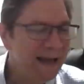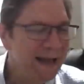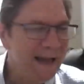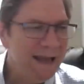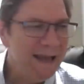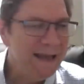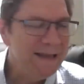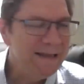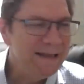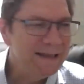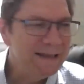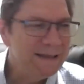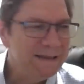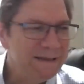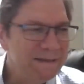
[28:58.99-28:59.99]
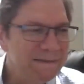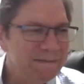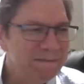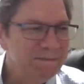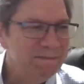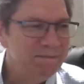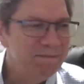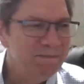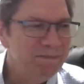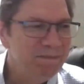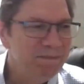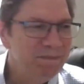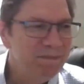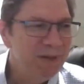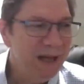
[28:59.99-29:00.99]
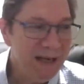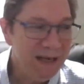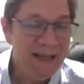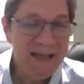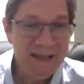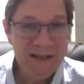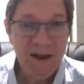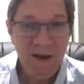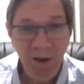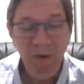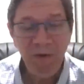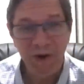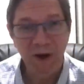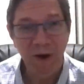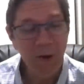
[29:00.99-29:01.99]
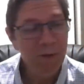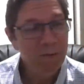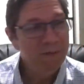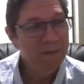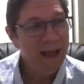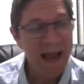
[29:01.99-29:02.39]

And, uh, but it's also